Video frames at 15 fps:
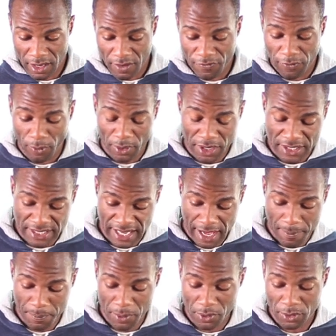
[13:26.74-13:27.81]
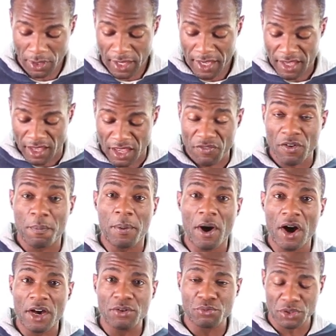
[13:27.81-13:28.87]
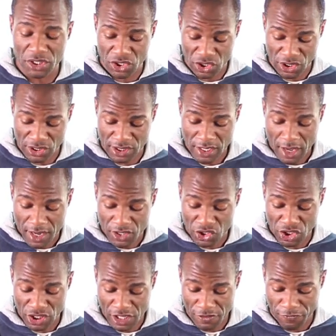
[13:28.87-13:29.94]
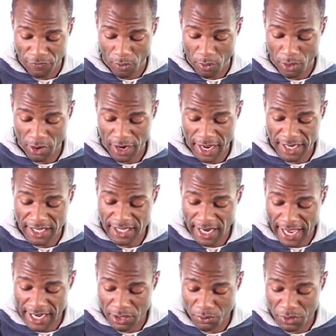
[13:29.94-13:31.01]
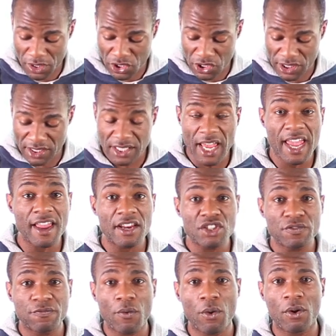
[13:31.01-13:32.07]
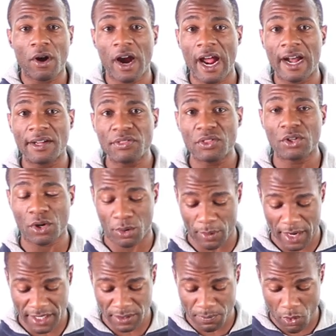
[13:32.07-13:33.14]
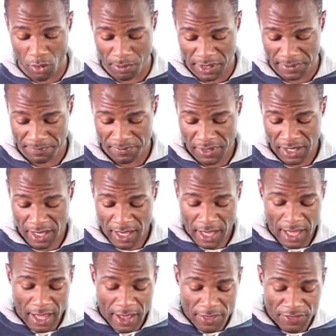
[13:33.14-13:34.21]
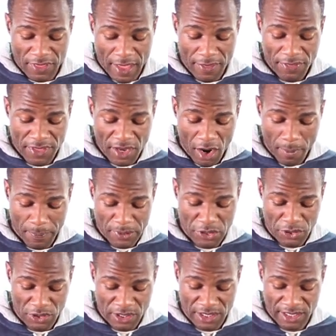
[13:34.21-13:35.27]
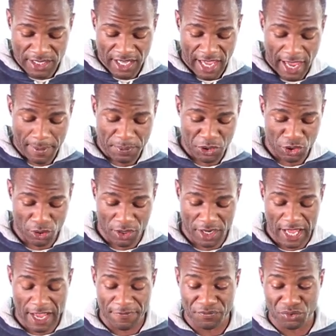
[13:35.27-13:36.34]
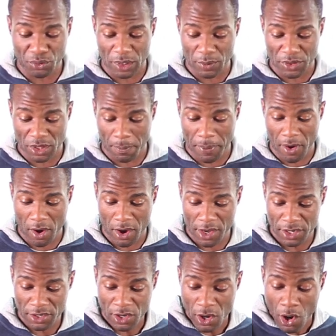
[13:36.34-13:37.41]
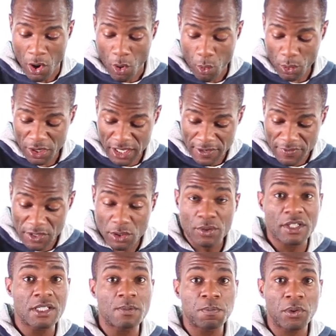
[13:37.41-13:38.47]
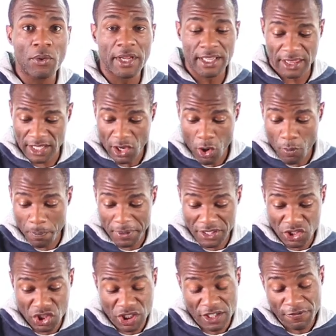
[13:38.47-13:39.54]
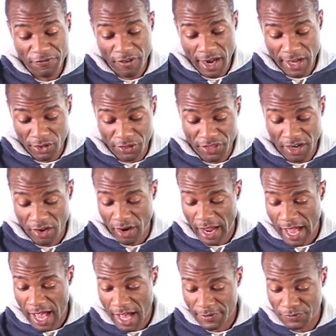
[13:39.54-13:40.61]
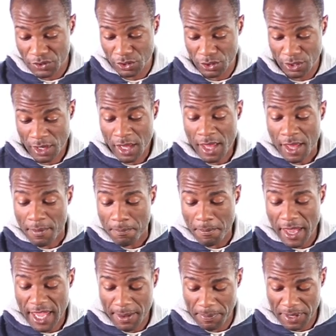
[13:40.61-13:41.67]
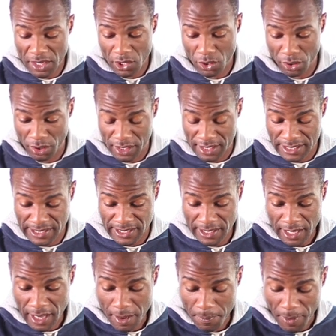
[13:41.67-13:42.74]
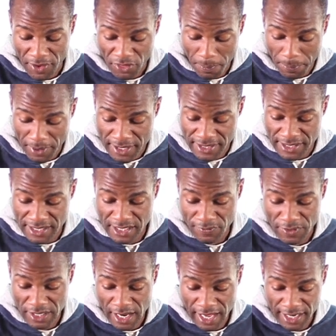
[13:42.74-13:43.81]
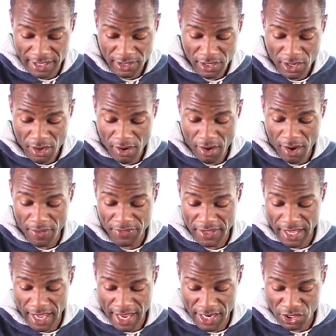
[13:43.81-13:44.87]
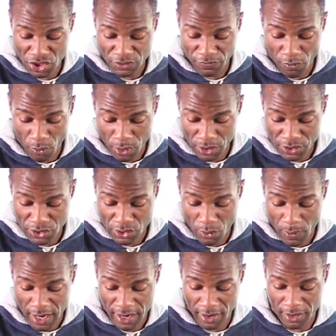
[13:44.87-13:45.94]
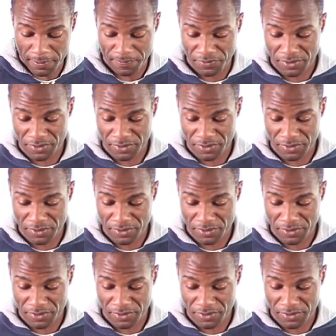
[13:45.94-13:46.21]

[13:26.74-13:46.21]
For example, if a pawn reaches g4 and a knight reaches h4 at the correct moment, then the opportunity to capture on f3 with a pawn or even to exploit the open g file thereafter may be increased by the presence of a knight on the h4 square.